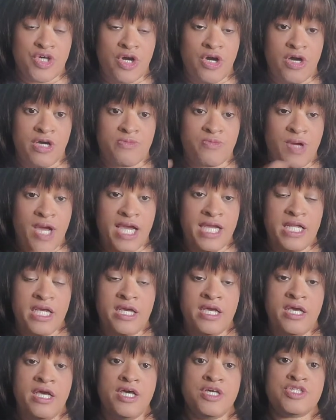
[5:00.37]
gone, right?
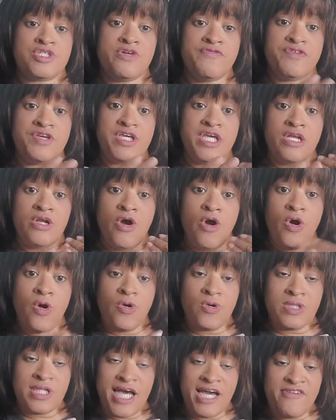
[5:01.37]
So if you get a
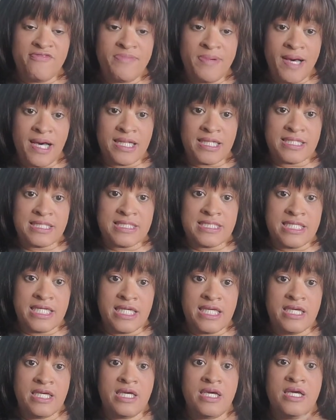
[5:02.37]
whole life
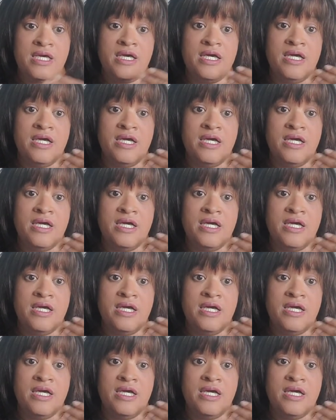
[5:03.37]
policy